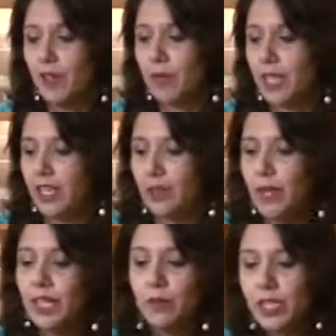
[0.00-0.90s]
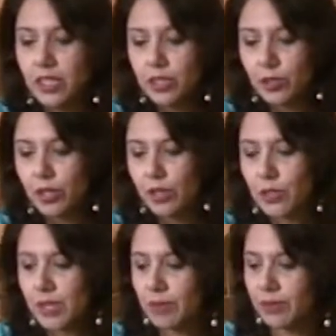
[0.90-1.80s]
But anyway, I wanted to show you
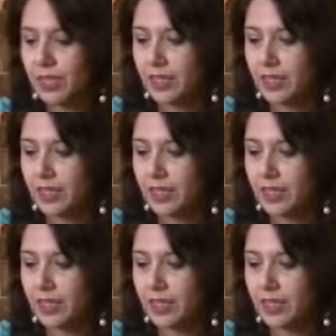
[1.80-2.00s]
some of